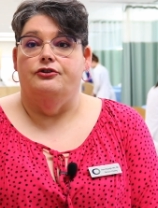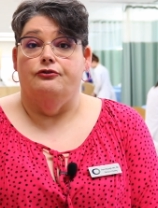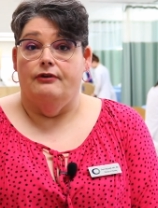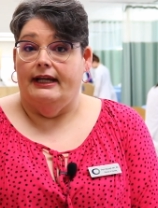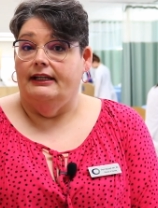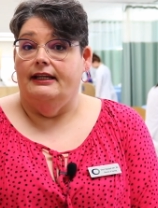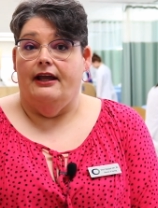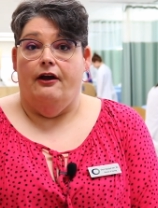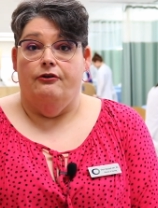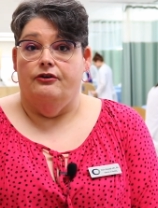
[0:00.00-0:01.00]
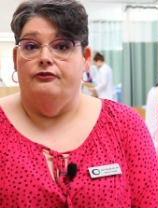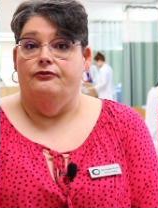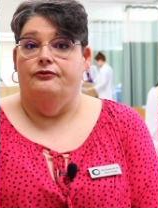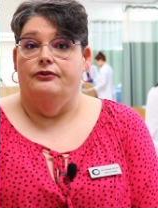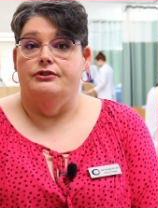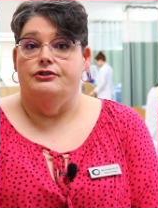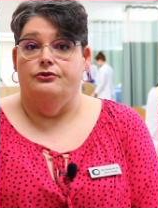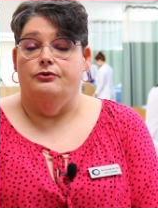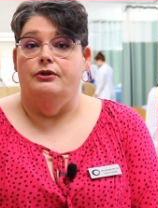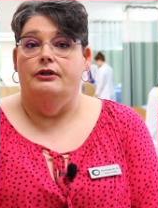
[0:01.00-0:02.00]
directly out of
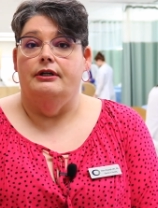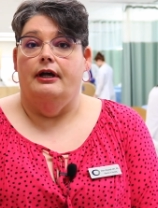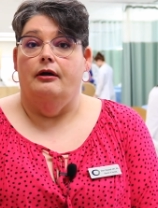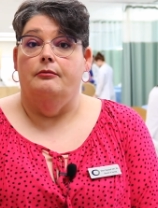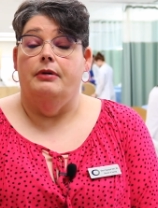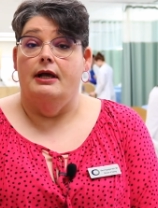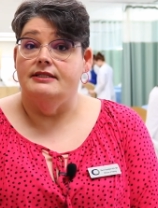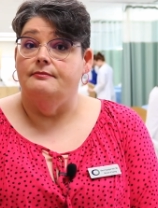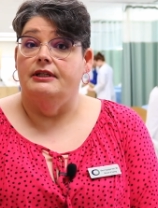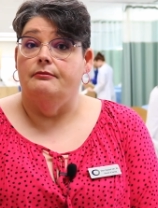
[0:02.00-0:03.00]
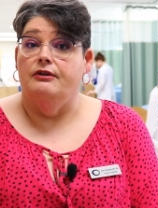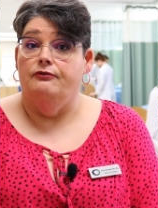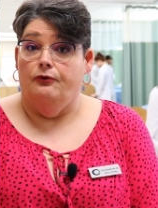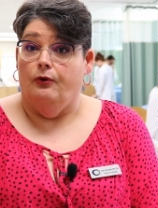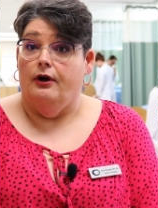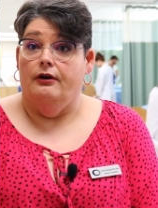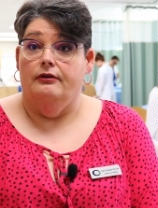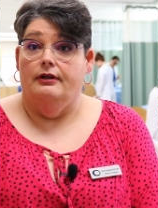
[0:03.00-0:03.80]
school, uh, possibly before.